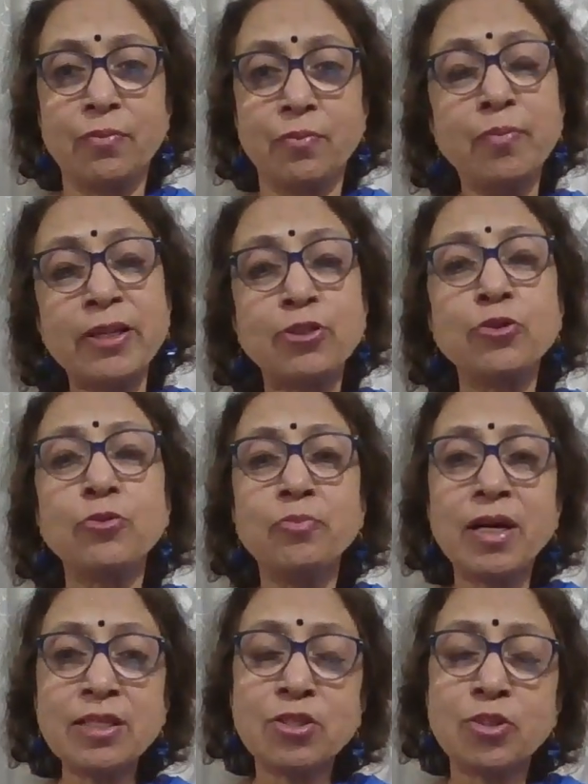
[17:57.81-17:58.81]
But you
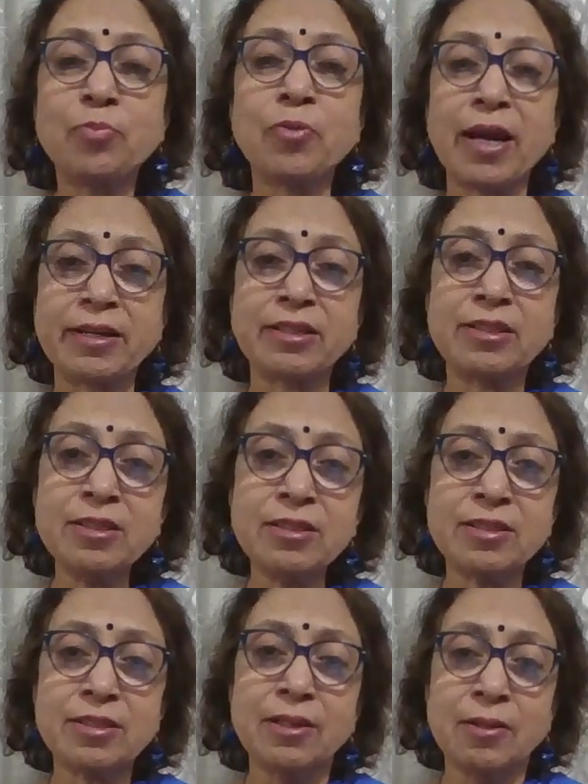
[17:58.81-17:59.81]
must
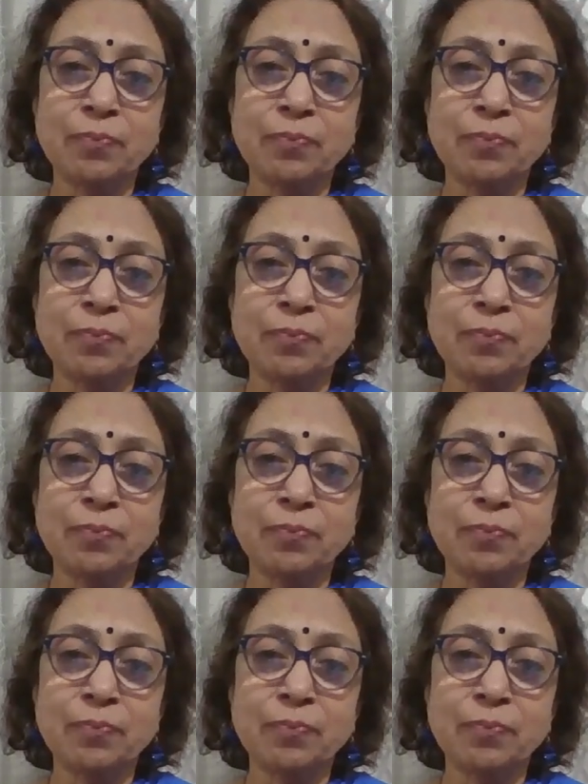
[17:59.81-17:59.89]
practice